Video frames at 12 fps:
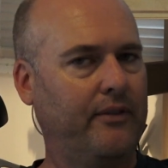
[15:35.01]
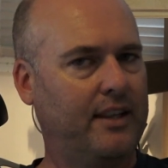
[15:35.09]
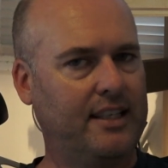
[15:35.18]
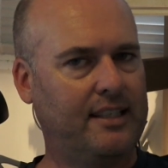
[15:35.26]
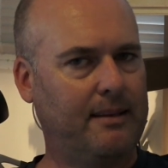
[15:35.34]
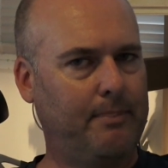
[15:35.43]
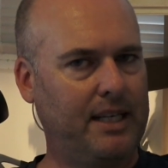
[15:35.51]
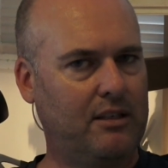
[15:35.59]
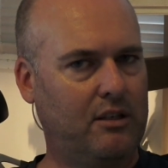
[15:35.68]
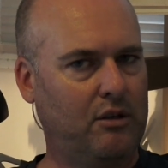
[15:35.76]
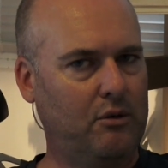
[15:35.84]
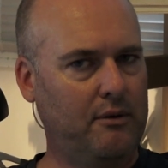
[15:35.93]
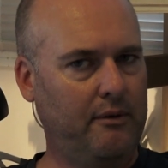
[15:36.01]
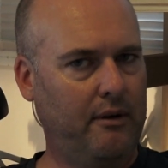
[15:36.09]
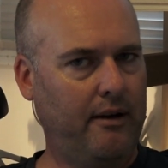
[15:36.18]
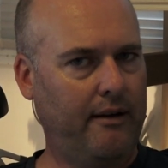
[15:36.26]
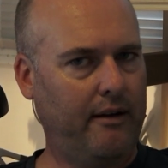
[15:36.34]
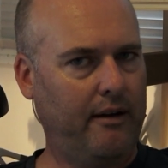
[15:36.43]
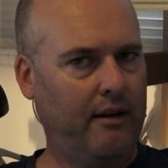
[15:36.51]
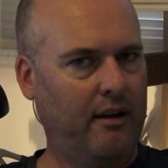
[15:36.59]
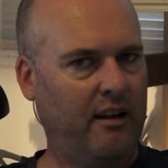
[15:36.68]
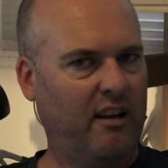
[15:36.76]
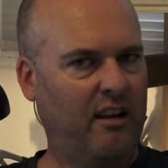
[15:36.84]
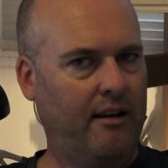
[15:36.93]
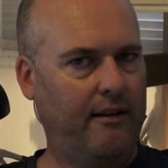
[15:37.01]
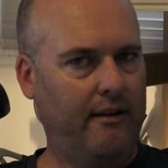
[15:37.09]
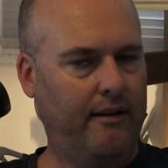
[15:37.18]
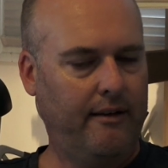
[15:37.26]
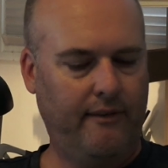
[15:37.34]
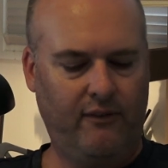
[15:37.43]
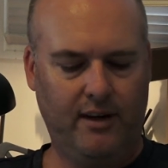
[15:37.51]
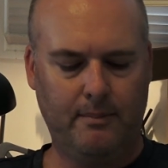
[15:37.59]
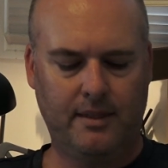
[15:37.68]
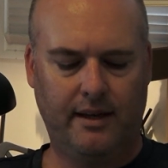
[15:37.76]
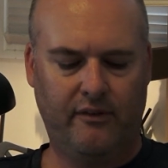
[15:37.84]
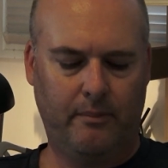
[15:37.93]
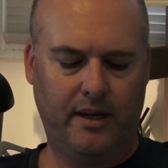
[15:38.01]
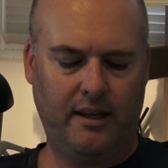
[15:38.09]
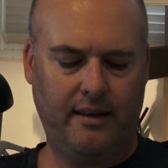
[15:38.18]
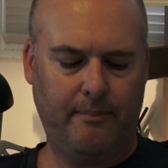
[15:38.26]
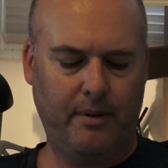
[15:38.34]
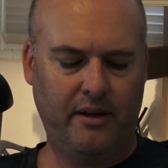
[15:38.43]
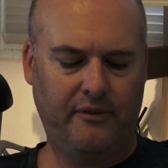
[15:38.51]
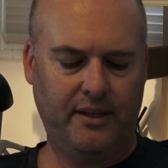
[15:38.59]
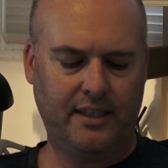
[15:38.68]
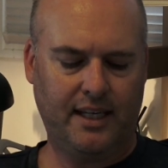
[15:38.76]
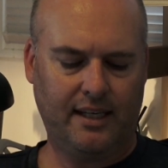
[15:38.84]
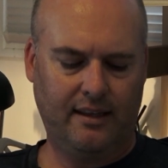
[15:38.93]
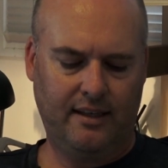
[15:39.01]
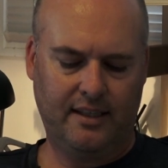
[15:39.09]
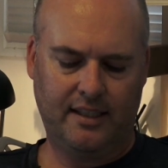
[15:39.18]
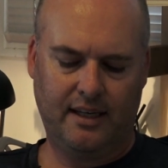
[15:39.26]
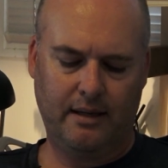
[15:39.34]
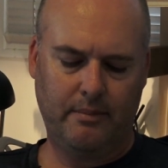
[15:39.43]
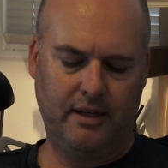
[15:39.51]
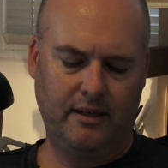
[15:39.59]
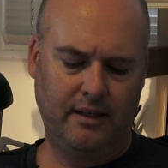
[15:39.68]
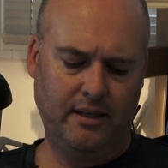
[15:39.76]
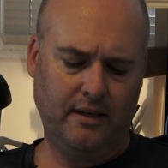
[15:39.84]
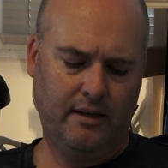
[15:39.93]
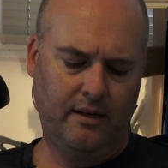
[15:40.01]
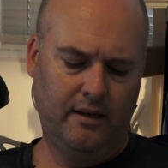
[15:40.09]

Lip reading: This is a bit too flimsy for me. They're both exactly the same nearly.